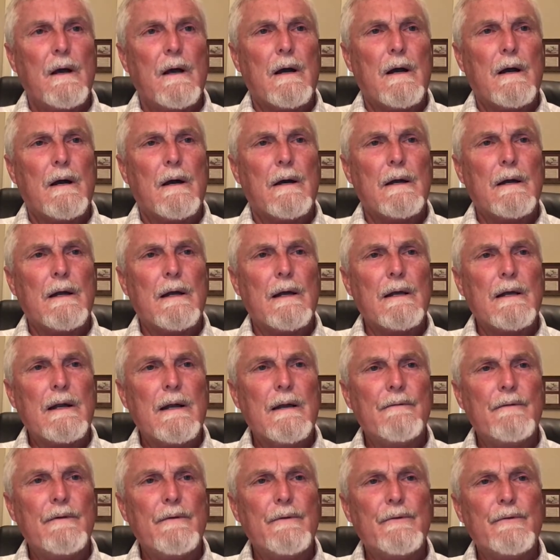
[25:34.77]
And
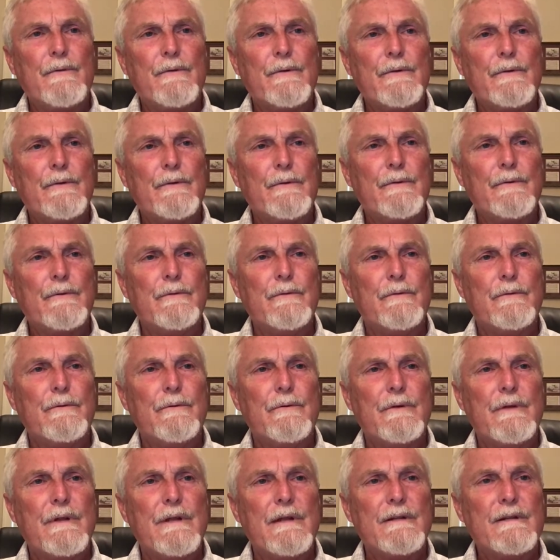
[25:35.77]
even through
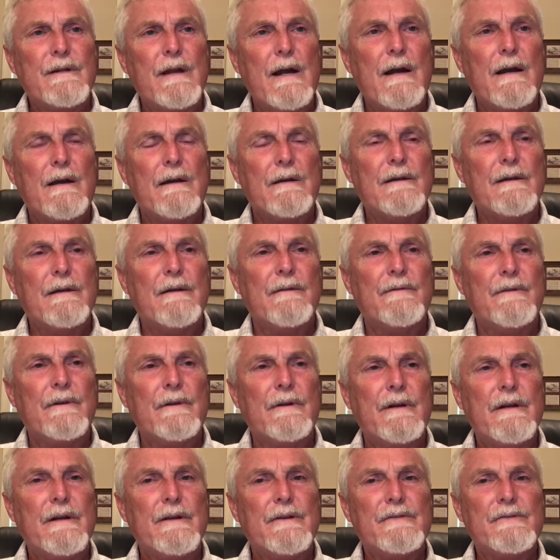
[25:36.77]
the entirety of
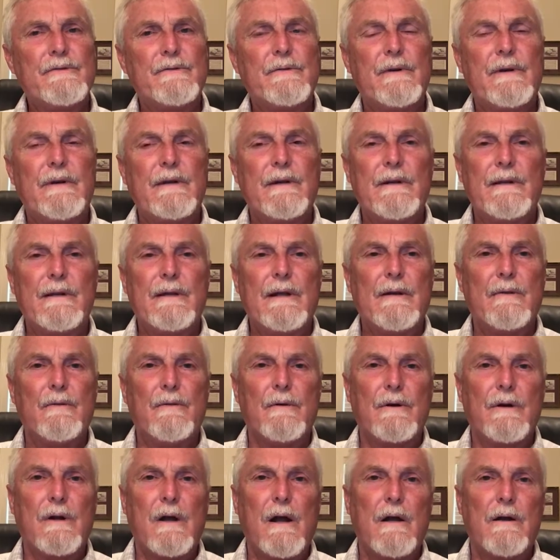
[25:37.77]
their history, they
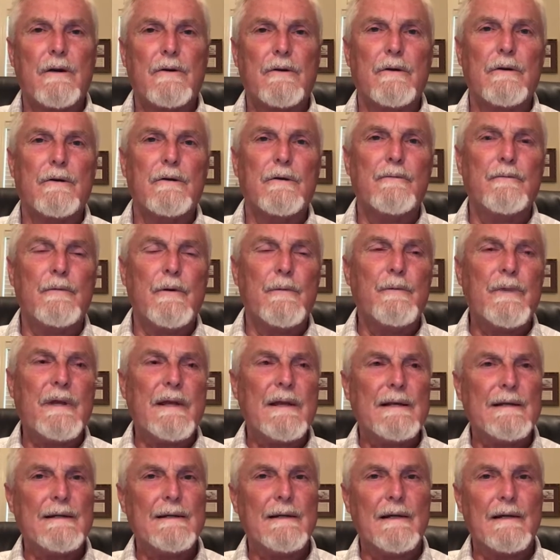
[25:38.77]
were conquered
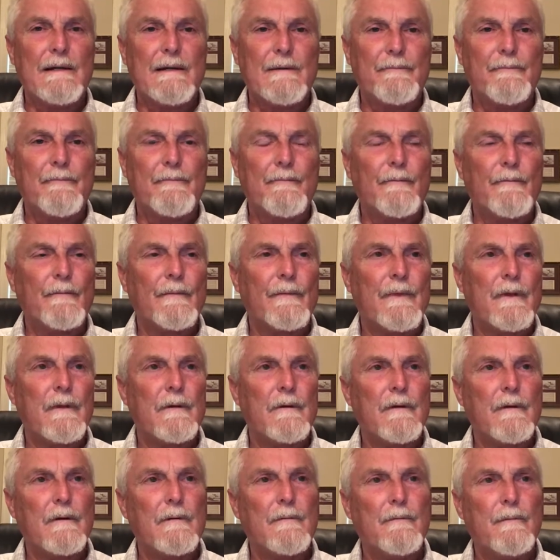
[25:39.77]
repeatedly
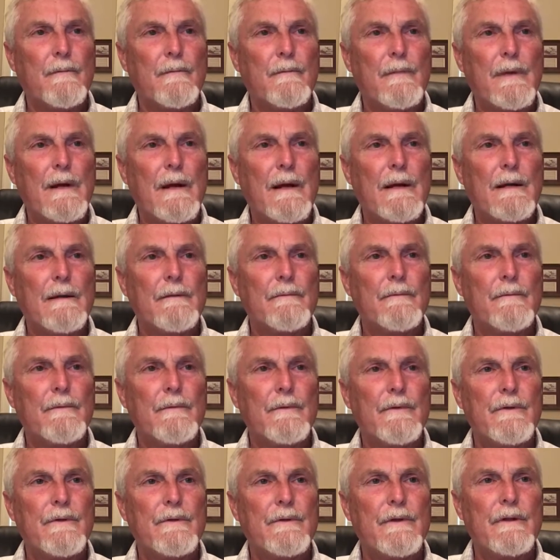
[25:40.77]
by
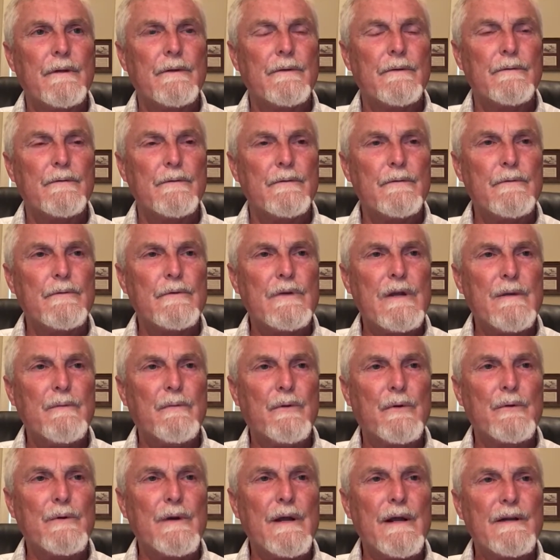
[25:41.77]
the
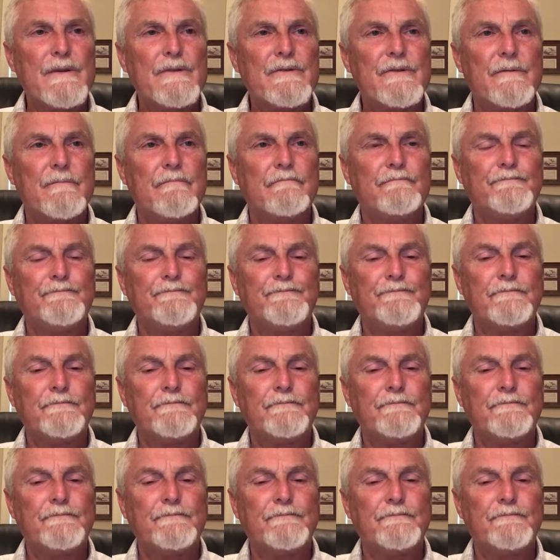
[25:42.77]
Hebrew nation.